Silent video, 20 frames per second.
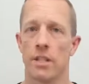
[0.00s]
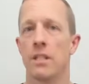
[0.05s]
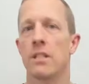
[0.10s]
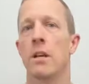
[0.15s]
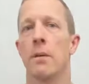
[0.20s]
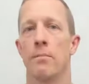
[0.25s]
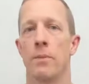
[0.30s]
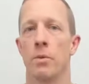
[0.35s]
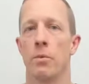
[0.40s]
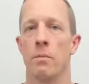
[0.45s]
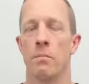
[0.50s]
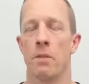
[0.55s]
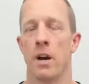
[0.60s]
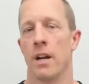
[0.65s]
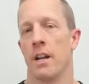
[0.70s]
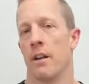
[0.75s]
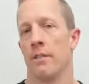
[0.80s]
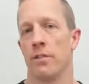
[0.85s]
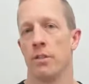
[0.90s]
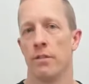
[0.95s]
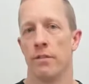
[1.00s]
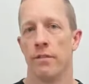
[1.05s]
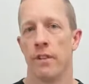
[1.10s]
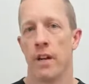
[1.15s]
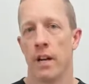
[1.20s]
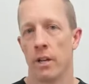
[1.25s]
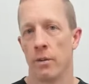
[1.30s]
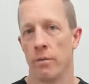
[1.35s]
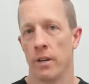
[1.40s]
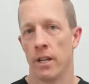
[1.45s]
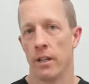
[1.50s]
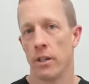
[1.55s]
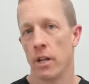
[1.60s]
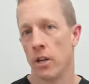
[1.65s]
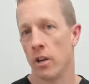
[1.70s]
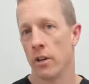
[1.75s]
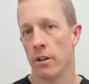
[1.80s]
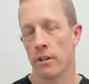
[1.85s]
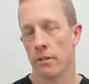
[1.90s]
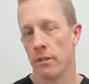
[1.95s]
it's something we might have to evaluate, like
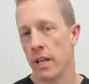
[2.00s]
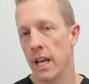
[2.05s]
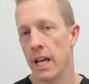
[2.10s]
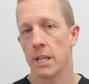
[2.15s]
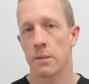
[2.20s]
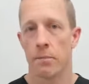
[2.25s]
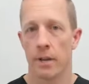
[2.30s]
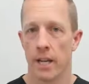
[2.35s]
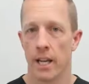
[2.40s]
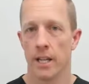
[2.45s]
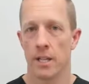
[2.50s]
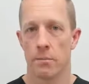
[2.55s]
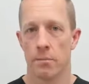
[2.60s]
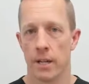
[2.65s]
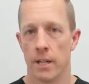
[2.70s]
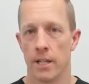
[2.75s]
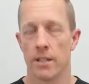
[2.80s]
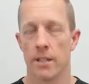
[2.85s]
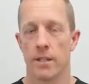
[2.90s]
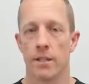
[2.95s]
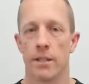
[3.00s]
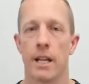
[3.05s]
on a case by case basis,